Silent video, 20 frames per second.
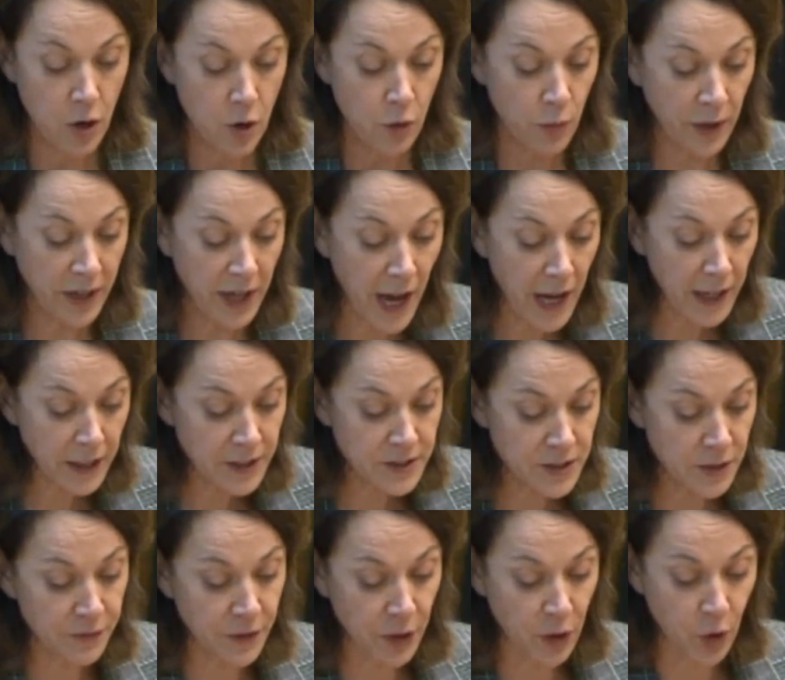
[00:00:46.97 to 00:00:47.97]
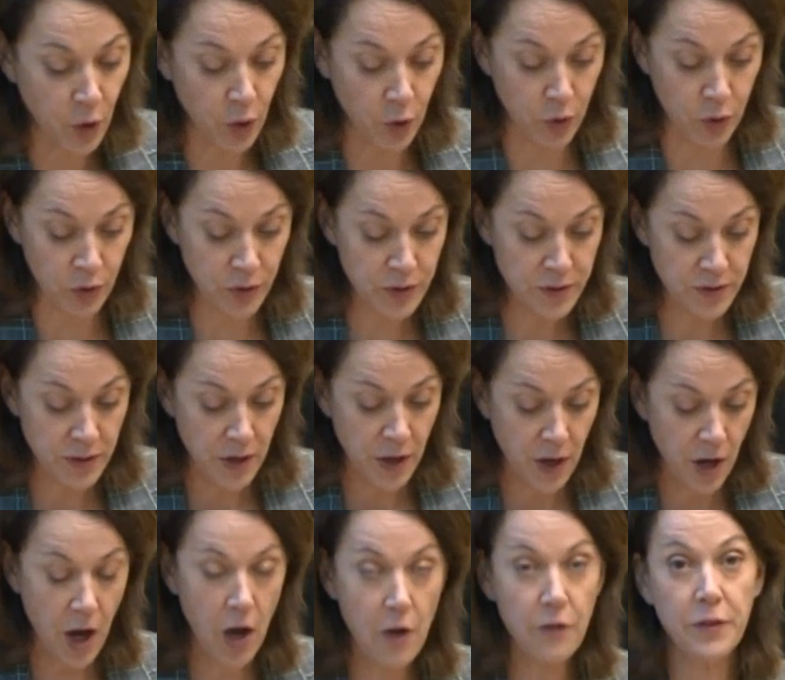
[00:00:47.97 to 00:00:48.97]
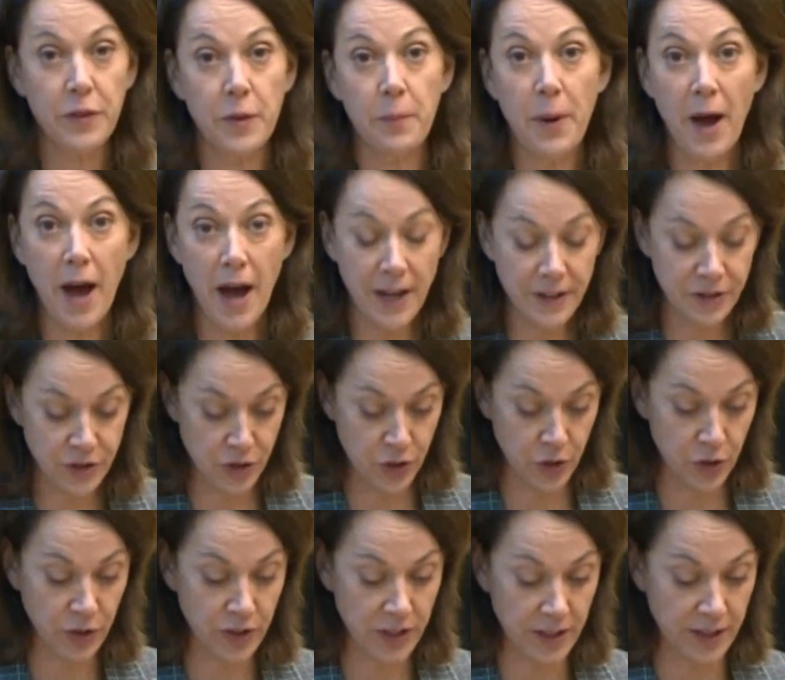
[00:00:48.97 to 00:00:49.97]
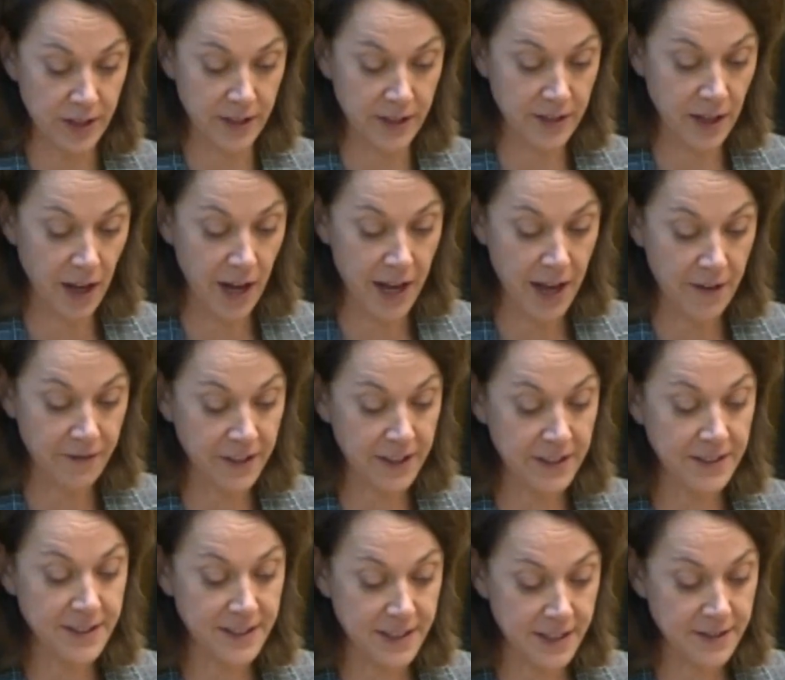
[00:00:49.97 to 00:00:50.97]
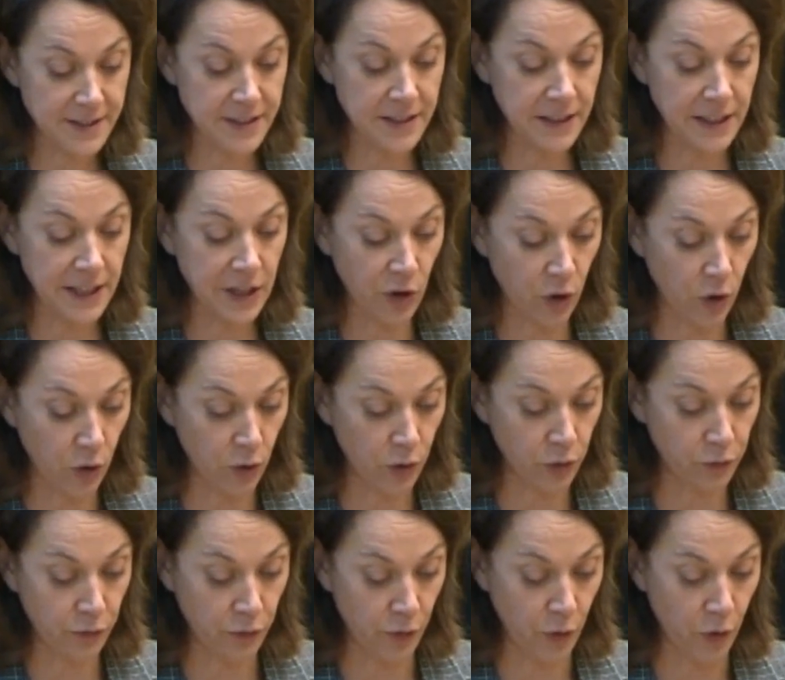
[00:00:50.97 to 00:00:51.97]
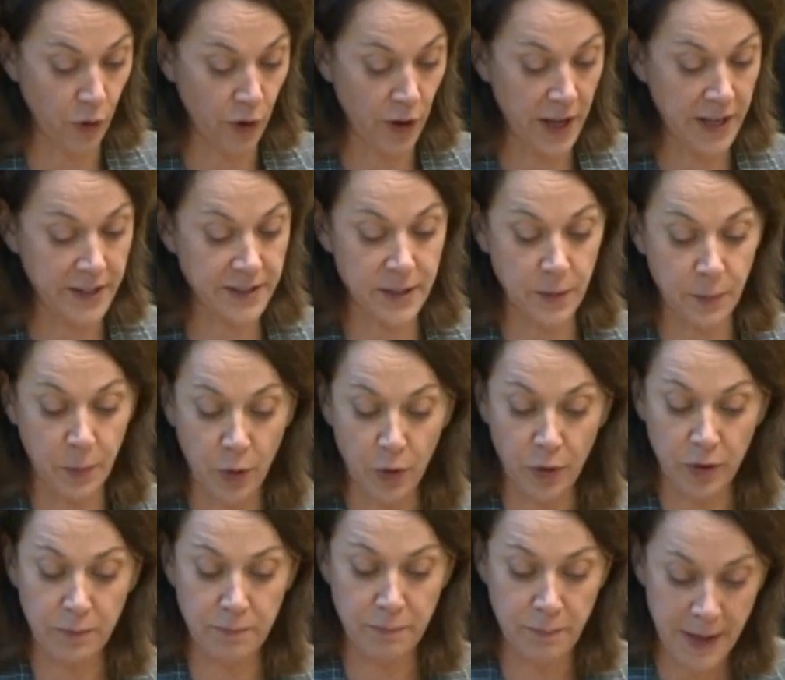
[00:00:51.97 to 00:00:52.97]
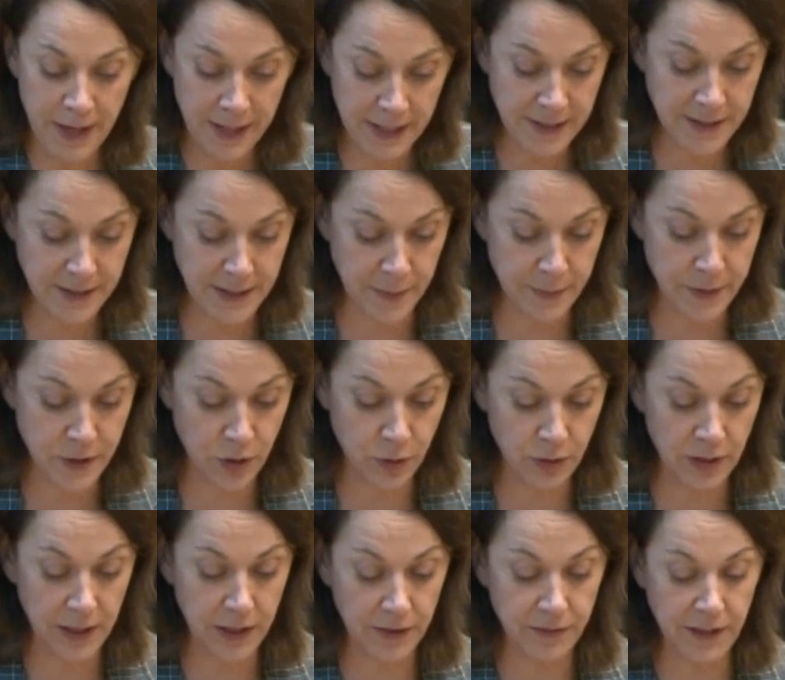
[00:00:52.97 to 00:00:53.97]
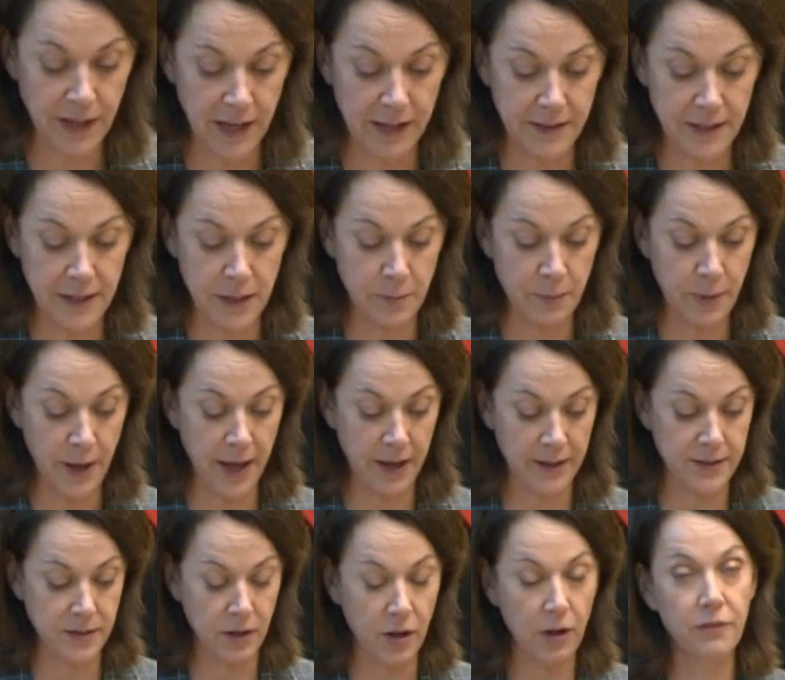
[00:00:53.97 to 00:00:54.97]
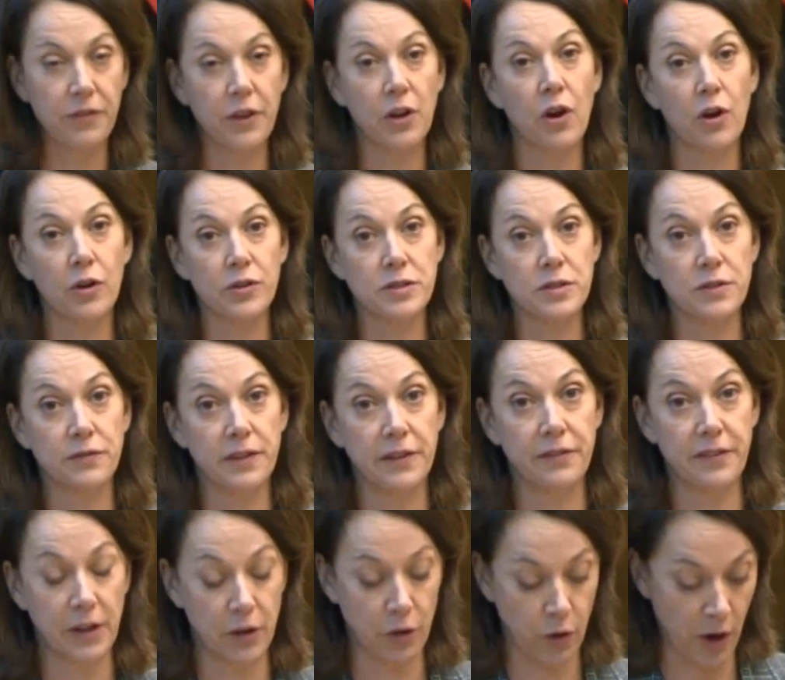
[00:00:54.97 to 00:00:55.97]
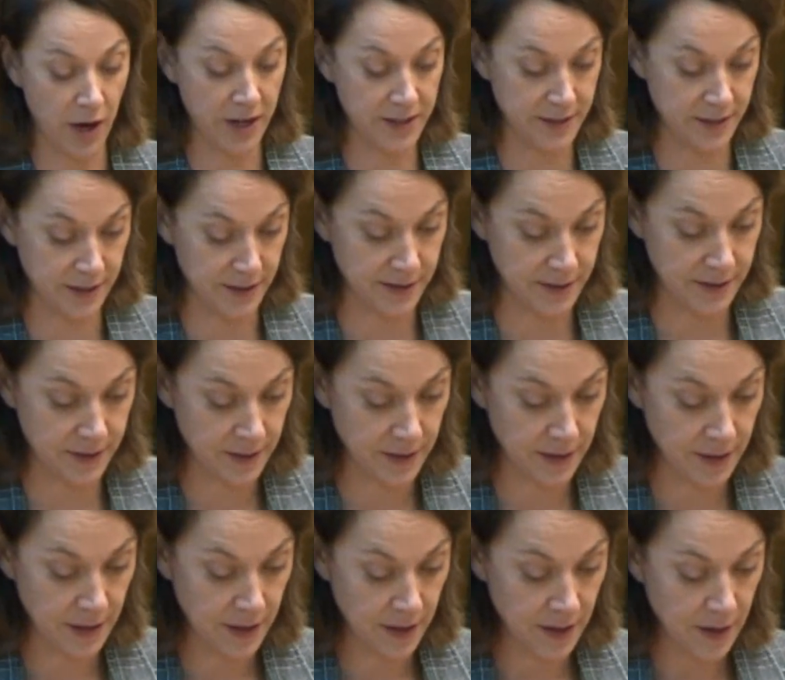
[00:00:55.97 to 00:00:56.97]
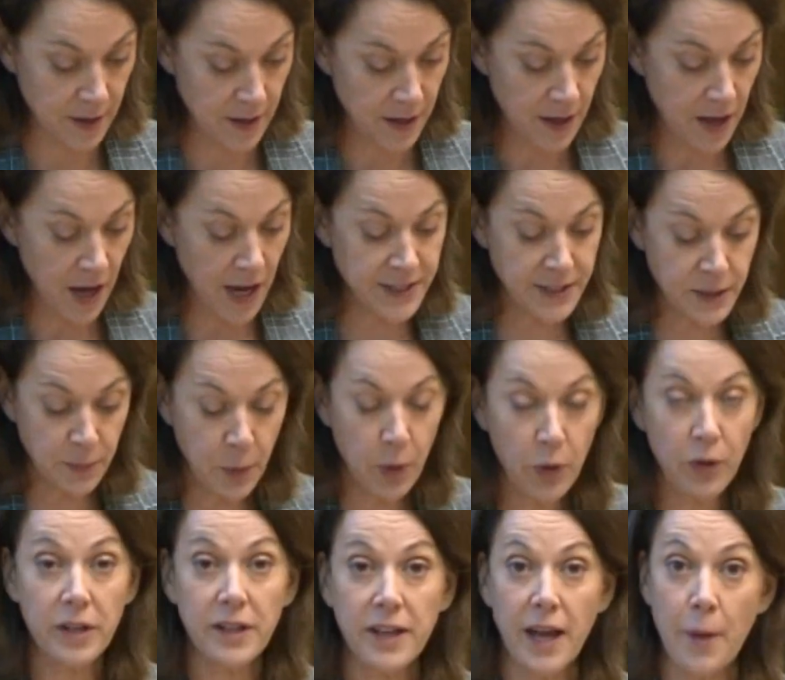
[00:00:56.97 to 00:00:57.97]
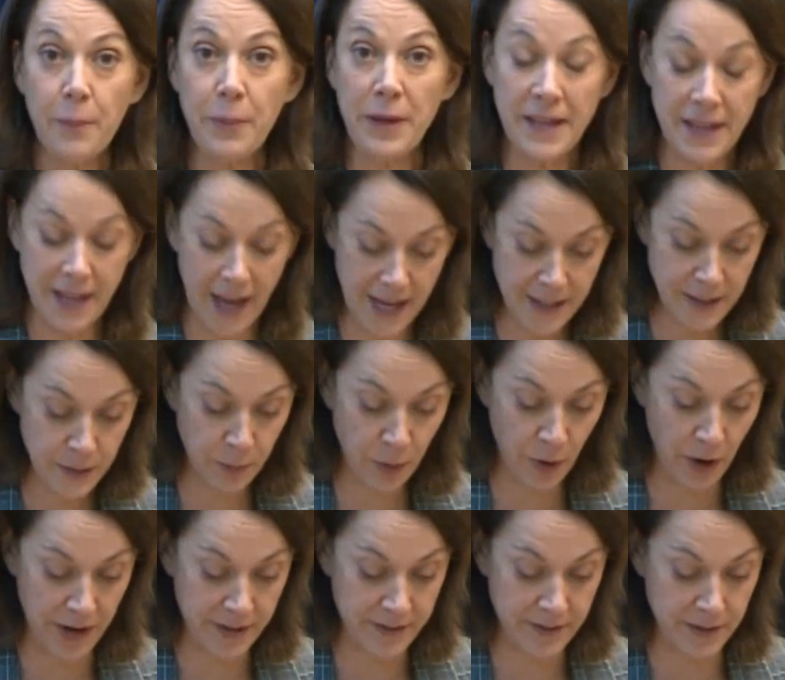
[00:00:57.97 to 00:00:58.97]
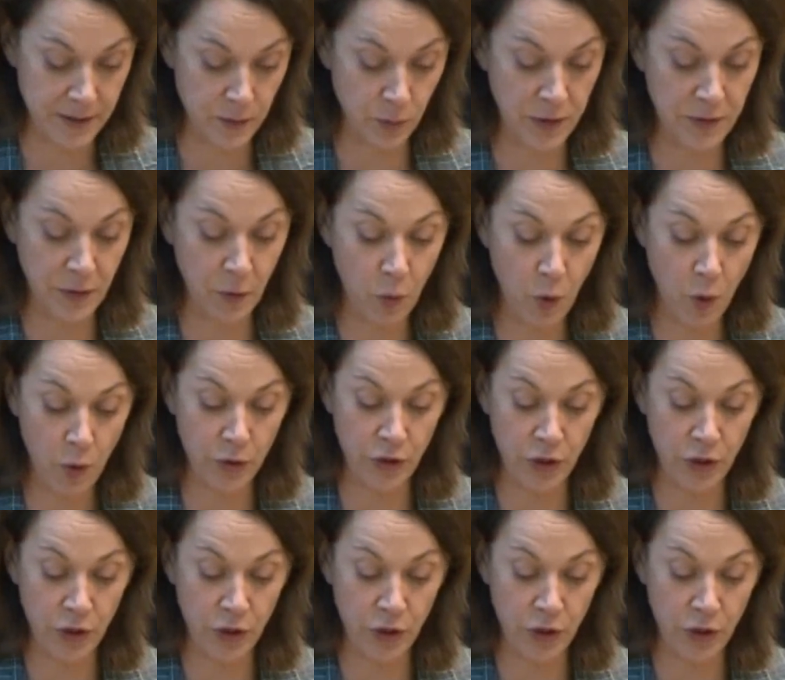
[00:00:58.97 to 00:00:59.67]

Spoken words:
Regardless of the cause, over the past 2 years, I have consistently called for and supported many steps to alleviate the impacts of the cost of living crisis. I supported capping gas prices when the war in